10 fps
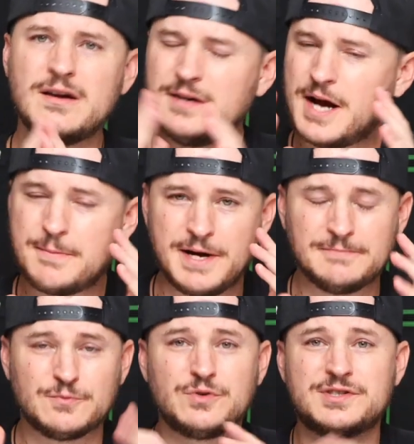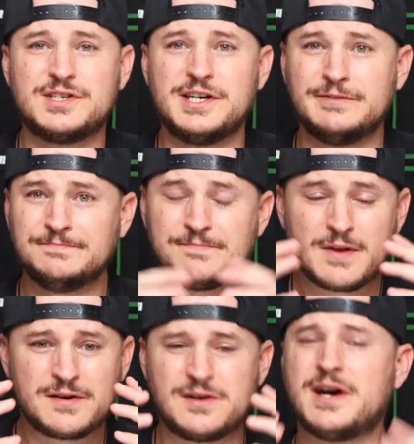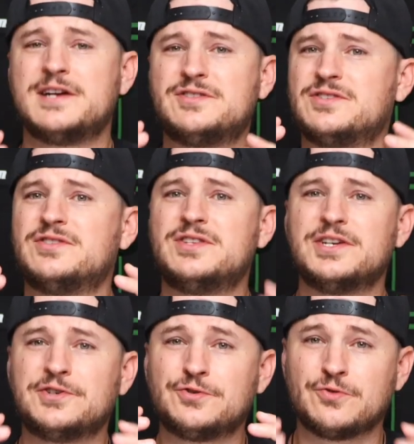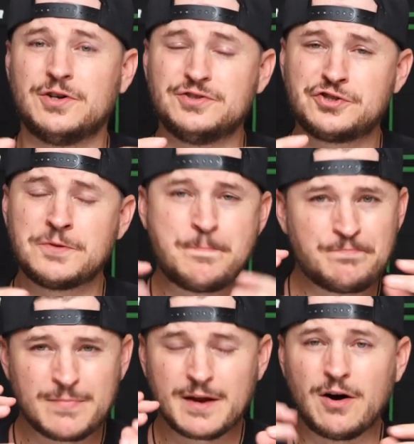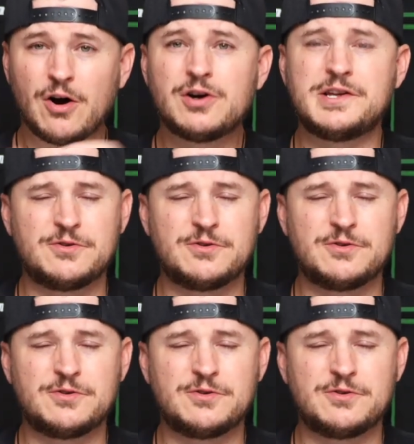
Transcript: I mean, once again, nice thick crunch, hearty